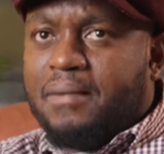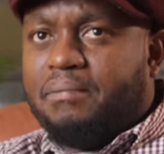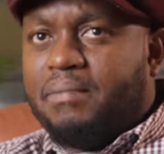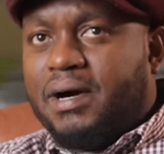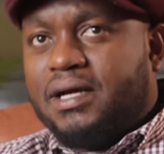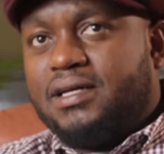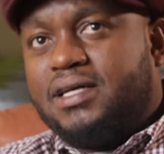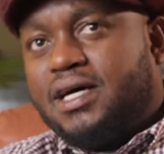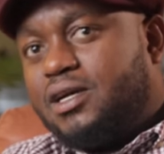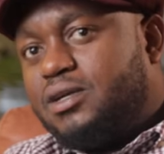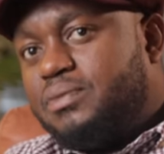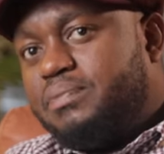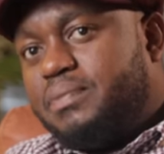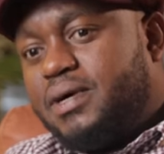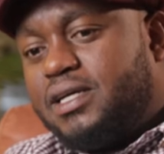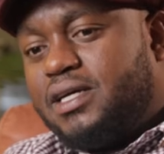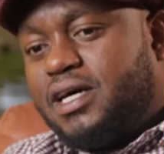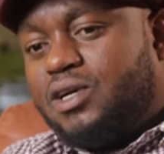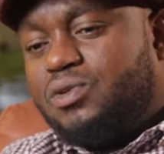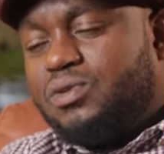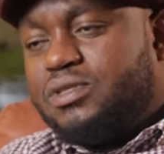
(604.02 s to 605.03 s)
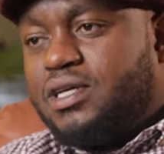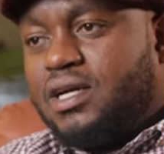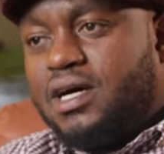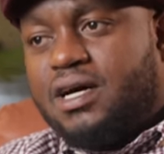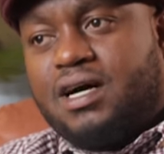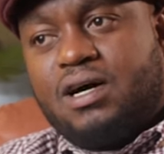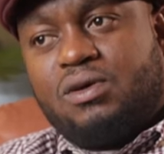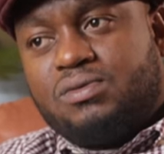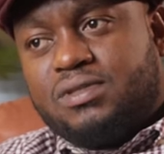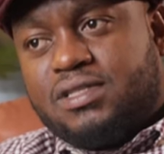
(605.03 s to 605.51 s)
My dad was an
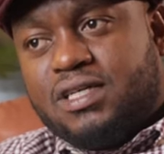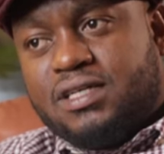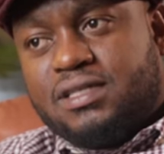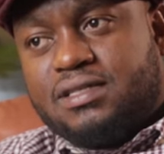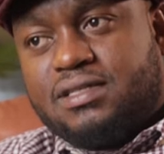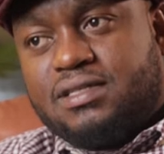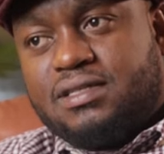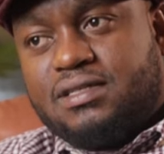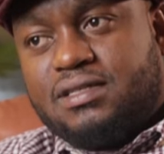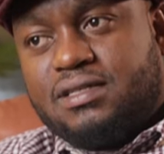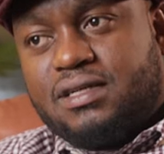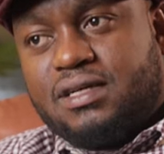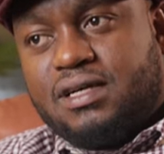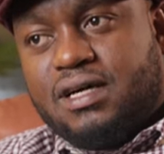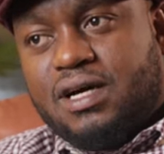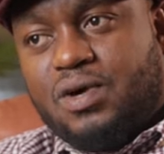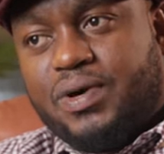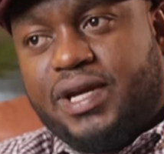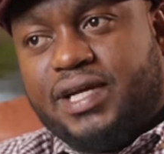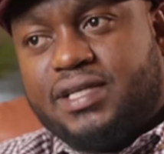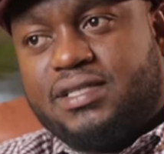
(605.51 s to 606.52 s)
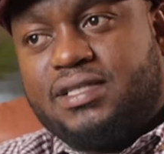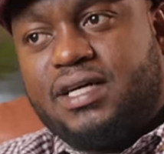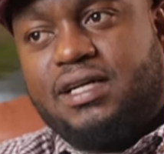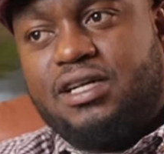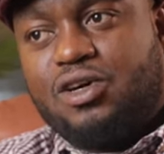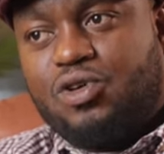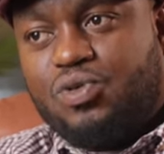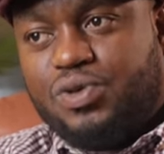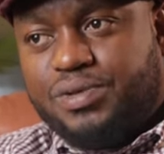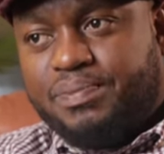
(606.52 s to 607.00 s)
accountant. When I
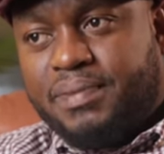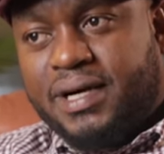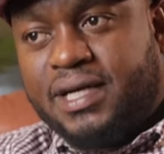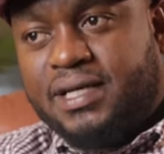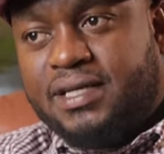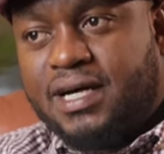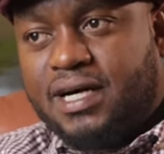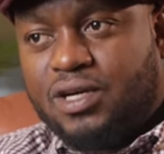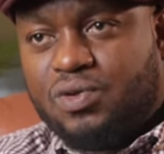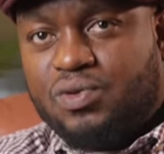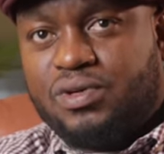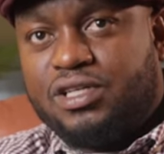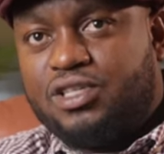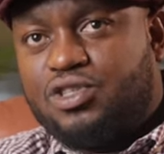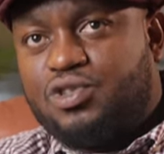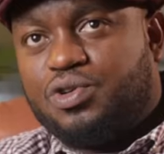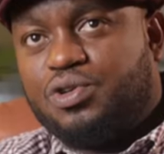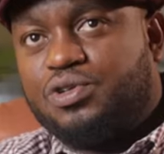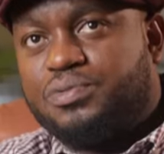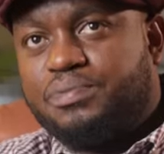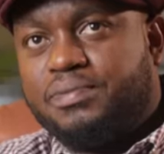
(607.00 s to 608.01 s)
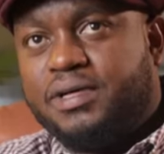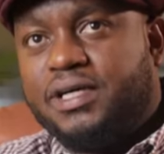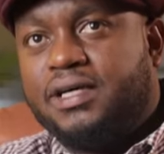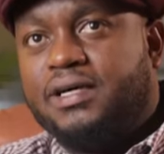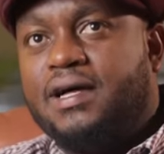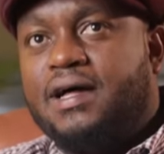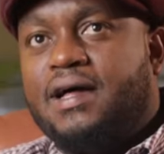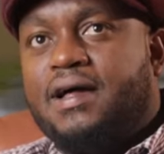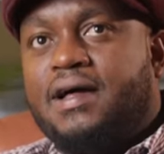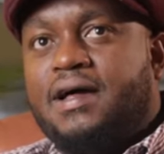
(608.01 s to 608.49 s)
sat down with my dad, what he told
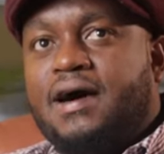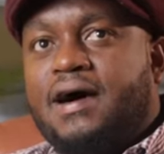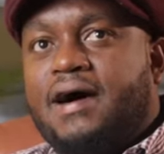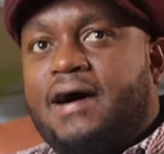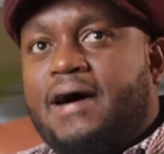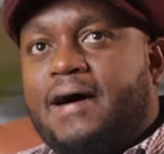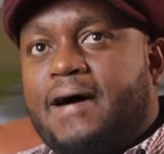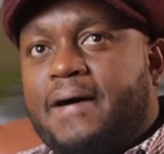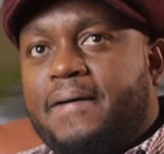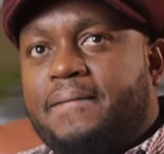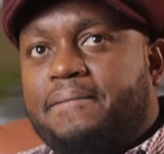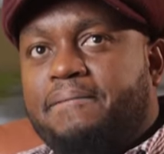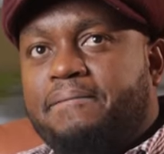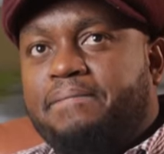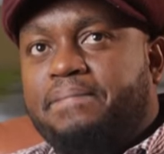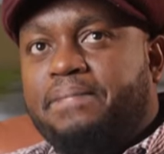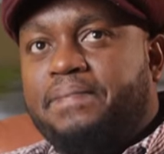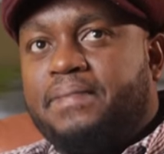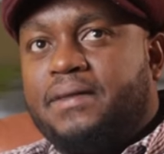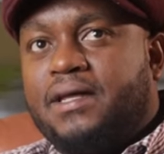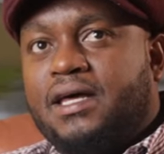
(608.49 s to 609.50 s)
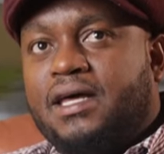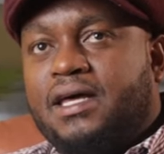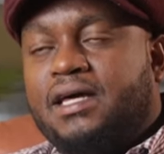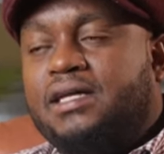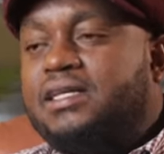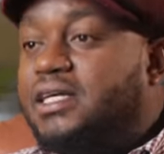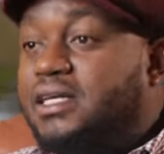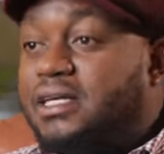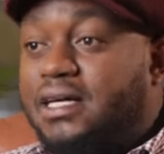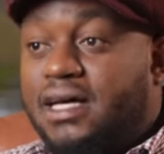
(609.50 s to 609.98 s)
me,
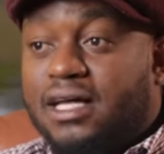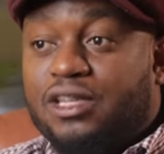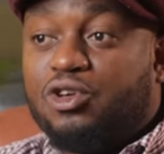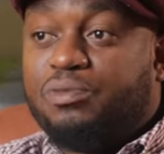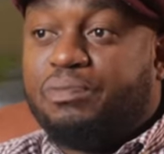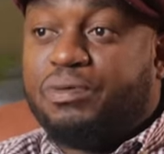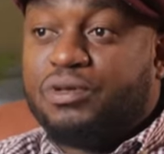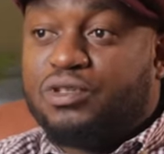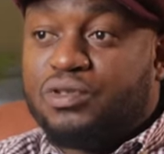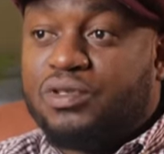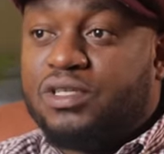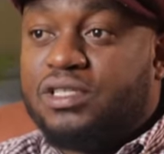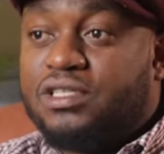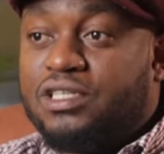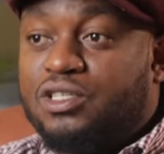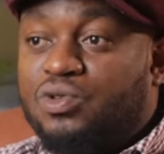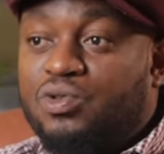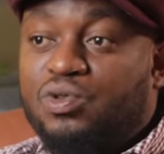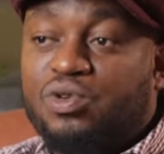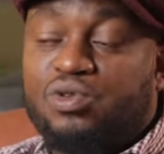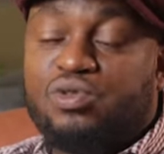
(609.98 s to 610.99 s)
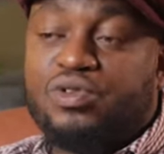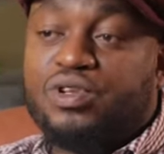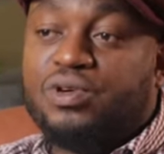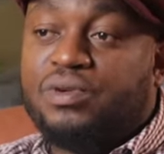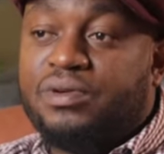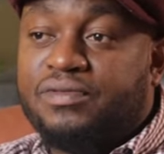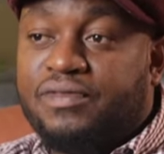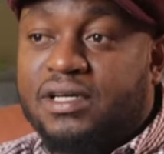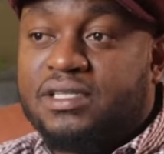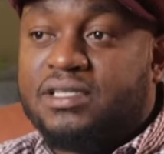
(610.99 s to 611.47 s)
he didn't get the opportunity to go to the
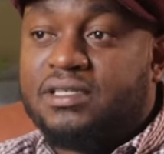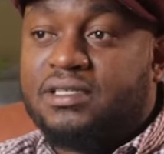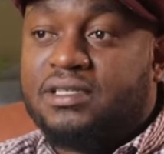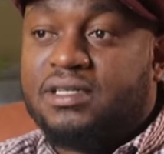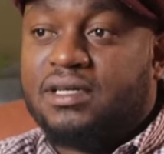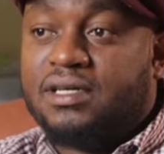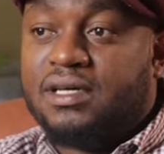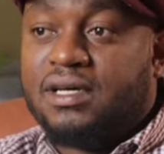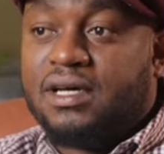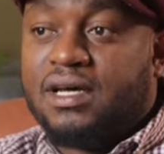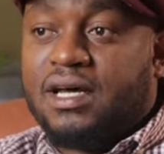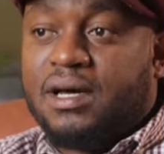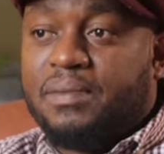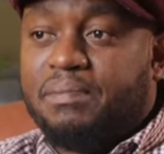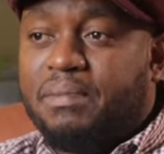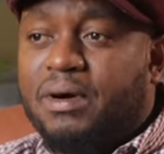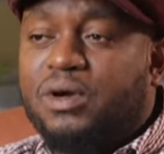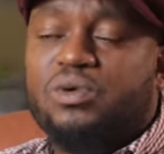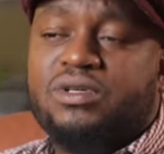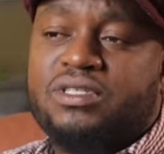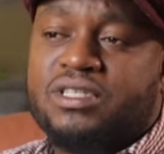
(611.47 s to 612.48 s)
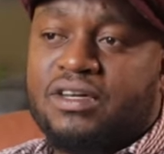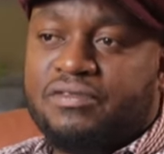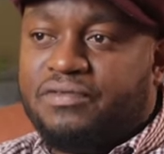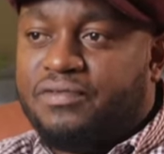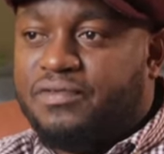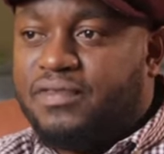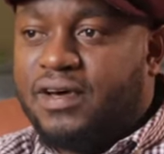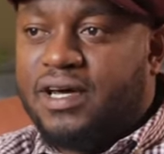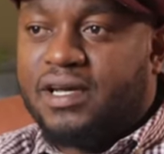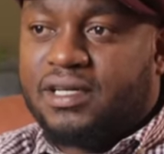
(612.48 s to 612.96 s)
university, but he was a
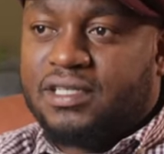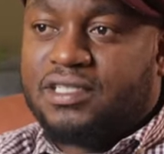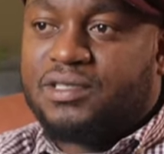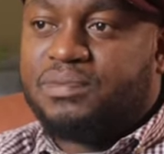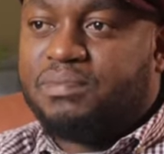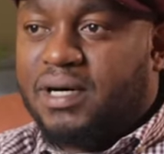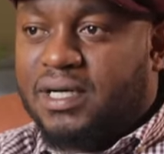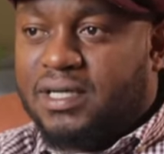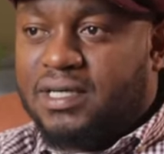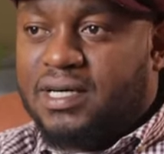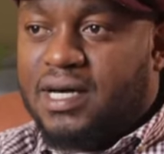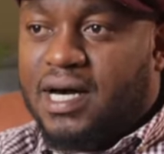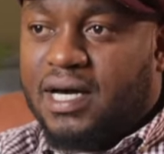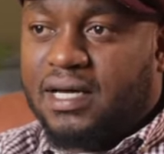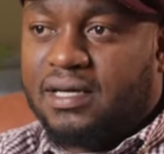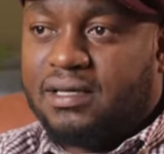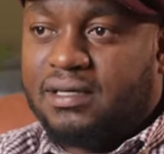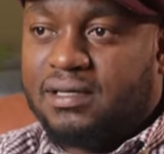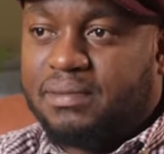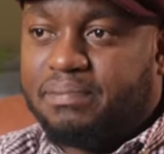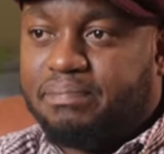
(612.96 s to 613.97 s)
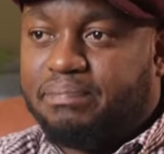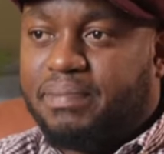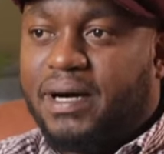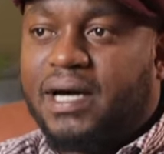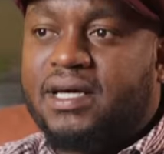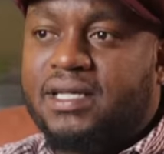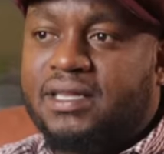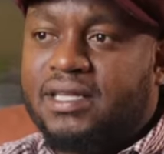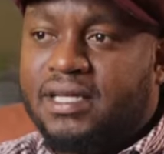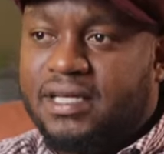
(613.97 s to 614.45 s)
very smart guy. Mm.
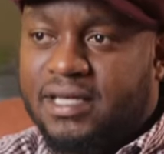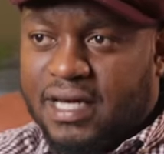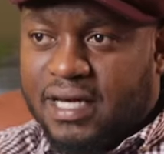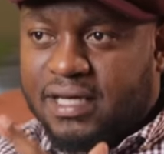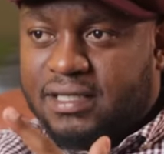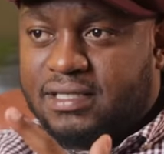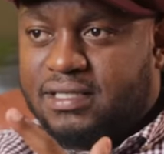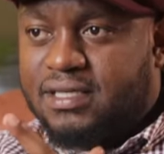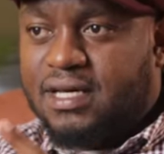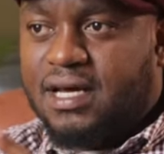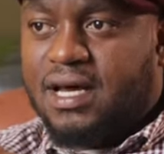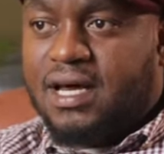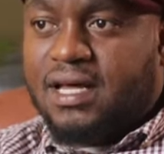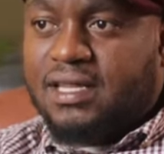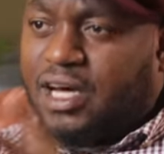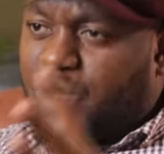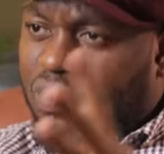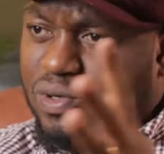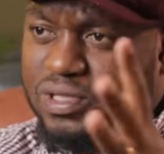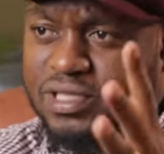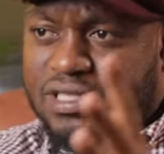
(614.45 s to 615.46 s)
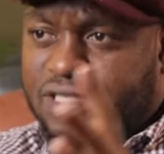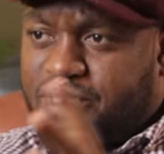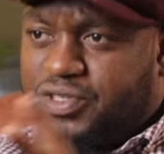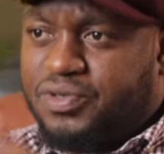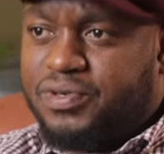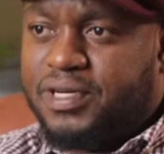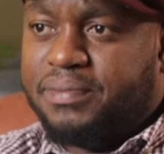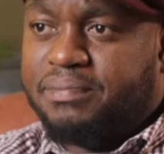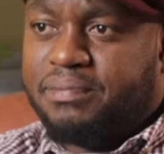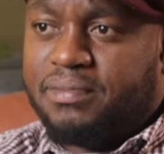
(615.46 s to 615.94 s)
Back in the days, that was his
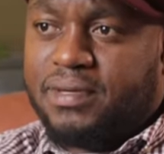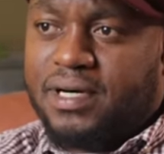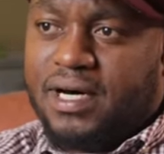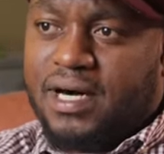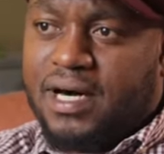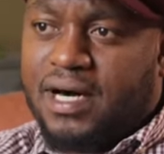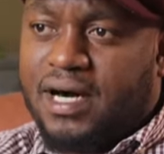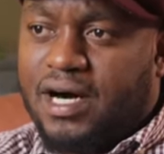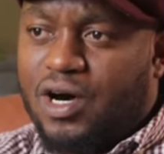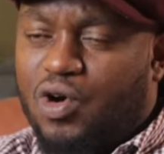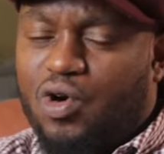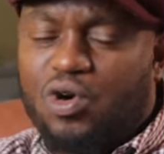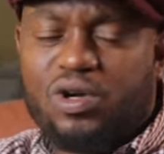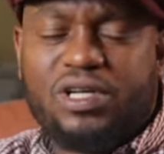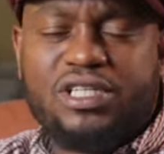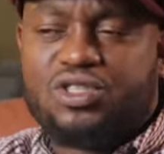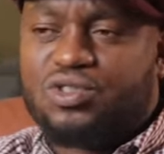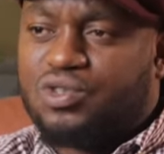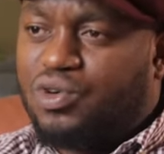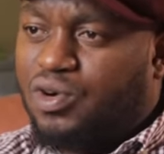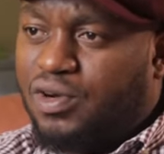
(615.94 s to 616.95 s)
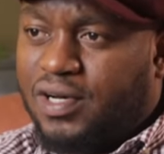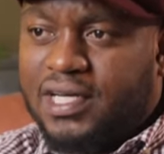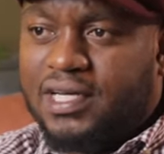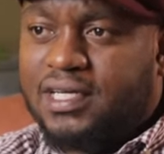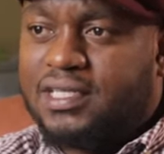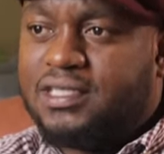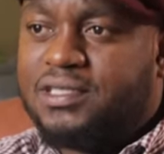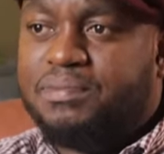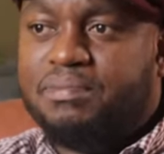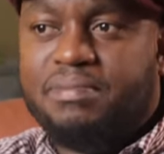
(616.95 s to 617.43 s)
dream. All his
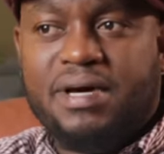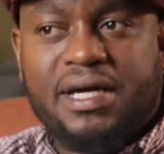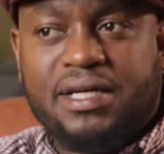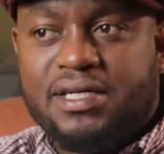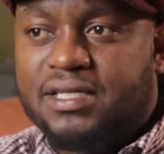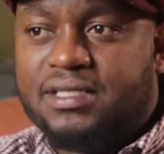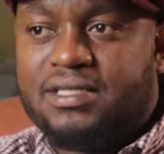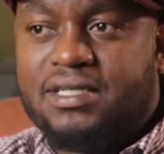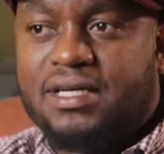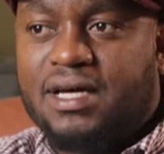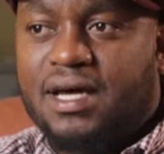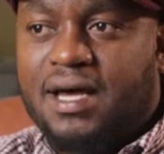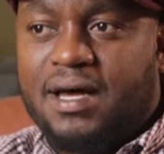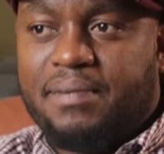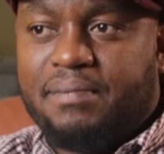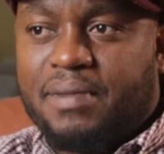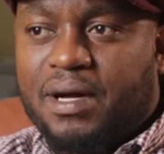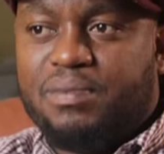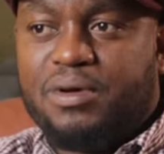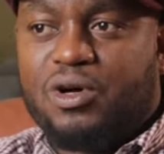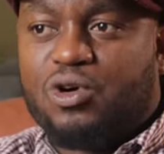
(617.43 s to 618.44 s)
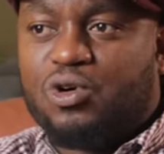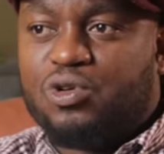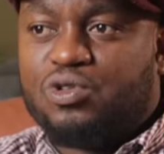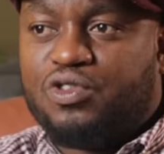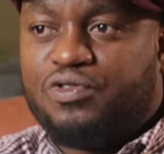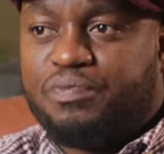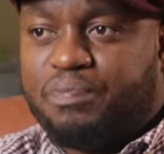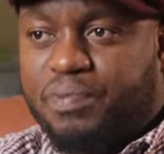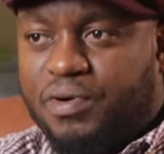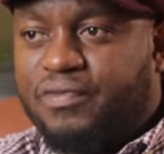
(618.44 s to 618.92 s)
colleagues made it, but
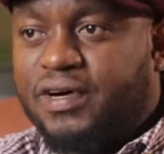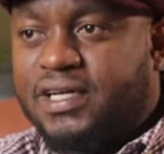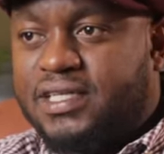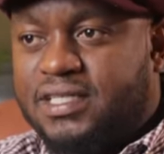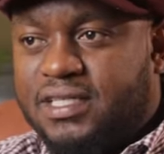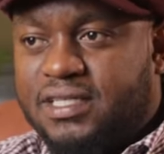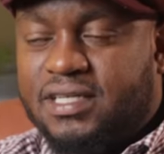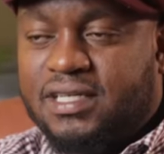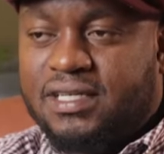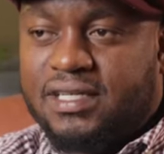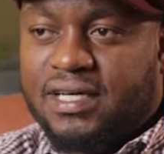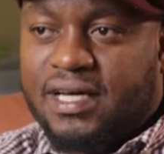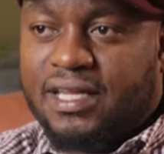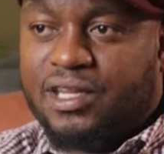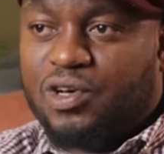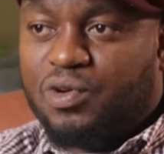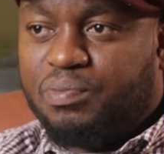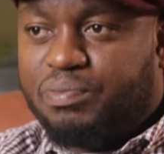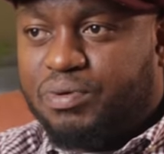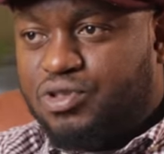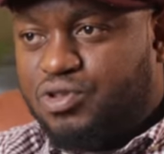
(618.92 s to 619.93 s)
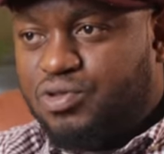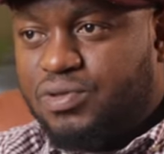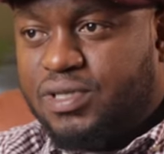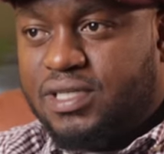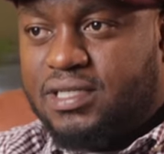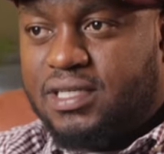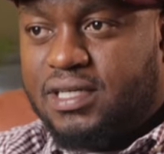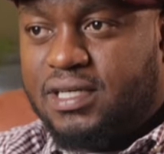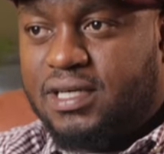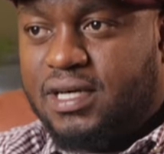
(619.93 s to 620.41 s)
because of poverty, he didn't get the
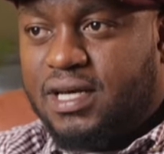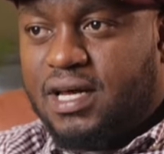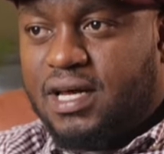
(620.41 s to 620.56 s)
opportunity.